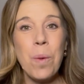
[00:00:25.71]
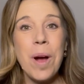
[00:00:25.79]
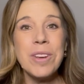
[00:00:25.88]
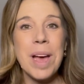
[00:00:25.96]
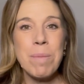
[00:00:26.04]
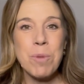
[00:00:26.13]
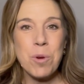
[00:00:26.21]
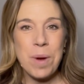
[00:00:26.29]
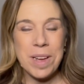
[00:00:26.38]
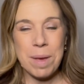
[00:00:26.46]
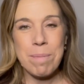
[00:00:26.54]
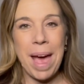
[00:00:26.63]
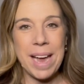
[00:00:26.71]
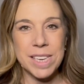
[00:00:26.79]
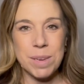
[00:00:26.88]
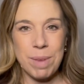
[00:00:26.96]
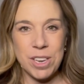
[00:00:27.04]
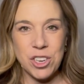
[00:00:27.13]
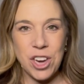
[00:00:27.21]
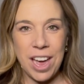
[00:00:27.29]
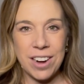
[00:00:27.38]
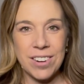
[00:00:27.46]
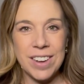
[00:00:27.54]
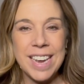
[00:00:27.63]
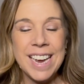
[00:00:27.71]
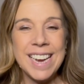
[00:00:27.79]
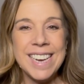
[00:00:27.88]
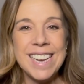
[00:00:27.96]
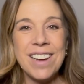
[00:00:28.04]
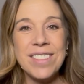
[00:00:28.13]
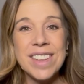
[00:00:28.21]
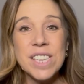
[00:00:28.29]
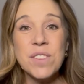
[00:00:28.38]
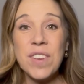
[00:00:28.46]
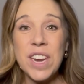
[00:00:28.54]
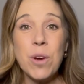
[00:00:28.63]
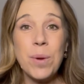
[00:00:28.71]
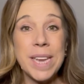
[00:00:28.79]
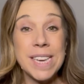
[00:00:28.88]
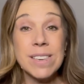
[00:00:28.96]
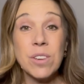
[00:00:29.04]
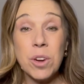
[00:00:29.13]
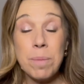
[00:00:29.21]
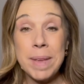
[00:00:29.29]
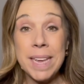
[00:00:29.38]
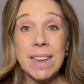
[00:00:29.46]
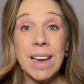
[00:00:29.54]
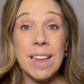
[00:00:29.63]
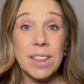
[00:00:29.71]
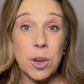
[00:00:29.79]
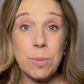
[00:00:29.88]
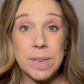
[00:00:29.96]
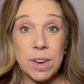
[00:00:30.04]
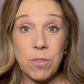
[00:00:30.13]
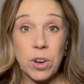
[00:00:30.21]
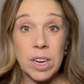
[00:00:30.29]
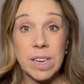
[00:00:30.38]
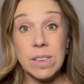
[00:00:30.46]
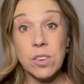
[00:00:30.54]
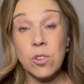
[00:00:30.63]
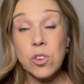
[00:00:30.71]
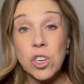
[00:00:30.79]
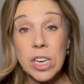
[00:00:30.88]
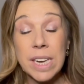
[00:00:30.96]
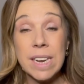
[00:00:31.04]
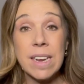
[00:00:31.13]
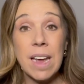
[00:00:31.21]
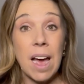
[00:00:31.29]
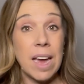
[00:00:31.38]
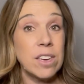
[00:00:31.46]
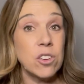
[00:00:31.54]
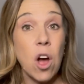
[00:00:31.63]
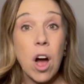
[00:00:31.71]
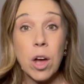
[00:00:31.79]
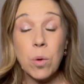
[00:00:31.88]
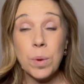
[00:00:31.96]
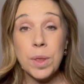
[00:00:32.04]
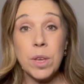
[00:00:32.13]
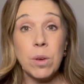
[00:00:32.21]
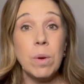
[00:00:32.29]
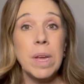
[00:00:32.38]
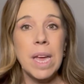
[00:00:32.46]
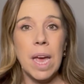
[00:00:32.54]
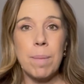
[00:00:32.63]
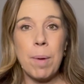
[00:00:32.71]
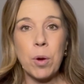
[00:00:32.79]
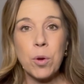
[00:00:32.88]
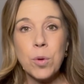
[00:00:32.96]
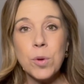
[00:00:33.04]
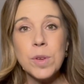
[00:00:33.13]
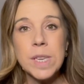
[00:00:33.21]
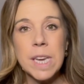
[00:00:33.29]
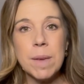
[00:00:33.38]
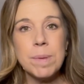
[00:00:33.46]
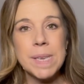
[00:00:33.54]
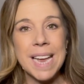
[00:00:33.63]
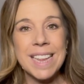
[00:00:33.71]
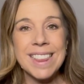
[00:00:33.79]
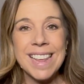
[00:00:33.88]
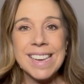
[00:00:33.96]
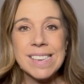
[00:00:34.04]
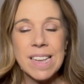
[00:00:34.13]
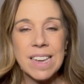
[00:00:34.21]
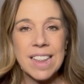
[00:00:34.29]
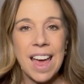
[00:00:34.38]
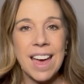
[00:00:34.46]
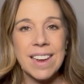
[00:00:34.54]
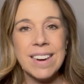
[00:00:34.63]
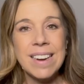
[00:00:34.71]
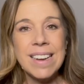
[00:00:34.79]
Welcome or welcome back to my channel. Now this video is going to be a little bit different because usually I talk with you about cruise tips and things like that.